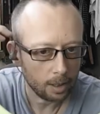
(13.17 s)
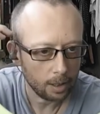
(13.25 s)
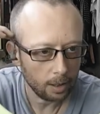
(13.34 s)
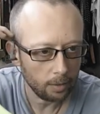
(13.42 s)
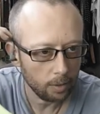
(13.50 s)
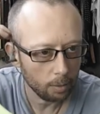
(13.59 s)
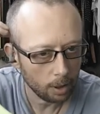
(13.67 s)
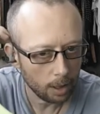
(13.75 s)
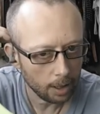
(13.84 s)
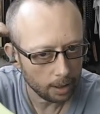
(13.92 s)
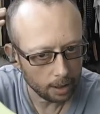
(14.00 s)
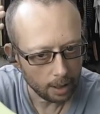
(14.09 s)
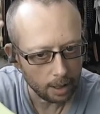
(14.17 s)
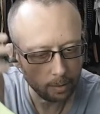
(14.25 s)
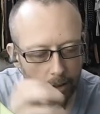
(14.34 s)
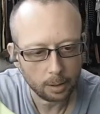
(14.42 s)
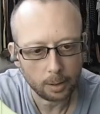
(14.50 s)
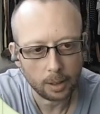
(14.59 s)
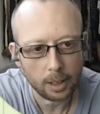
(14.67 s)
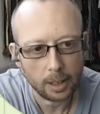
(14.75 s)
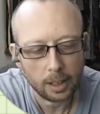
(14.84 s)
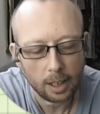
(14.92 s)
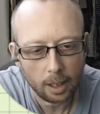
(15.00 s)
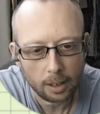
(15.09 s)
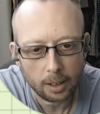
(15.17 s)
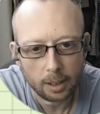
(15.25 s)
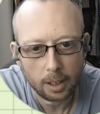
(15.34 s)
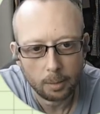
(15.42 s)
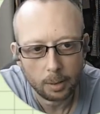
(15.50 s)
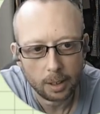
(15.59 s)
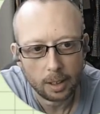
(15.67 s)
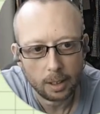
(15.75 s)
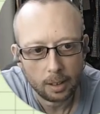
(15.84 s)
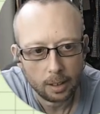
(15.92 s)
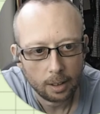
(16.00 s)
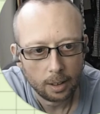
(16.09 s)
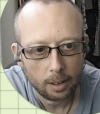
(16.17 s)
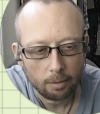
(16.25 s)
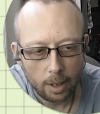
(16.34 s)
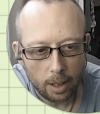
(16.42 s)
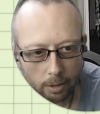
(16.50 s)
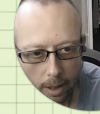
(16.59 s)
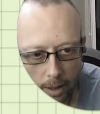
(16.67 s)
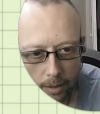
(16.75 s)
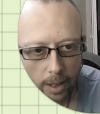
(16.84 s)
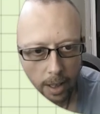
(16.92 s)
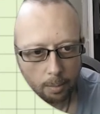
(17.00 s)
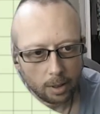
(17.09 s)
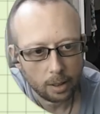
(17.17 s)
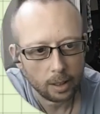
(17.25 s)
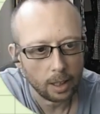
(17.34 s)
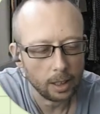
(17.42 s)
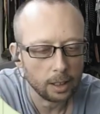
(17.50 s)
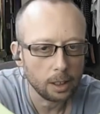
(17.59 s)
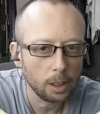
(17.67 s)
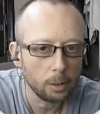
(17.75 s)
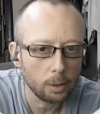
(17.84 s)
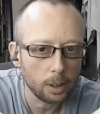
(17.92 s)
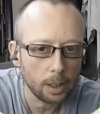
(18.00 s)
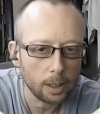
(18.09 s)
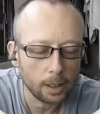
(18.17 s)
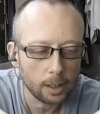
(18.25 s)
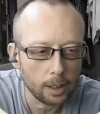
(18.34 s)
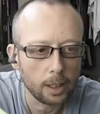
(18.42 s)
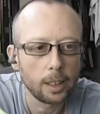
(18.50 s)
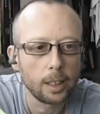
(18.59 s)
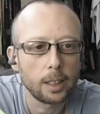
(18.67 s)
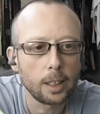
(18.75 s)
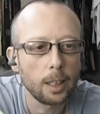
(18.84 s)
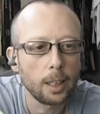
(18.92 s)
If you would like to know, it's the isotope, it's the radioactive element that is used inside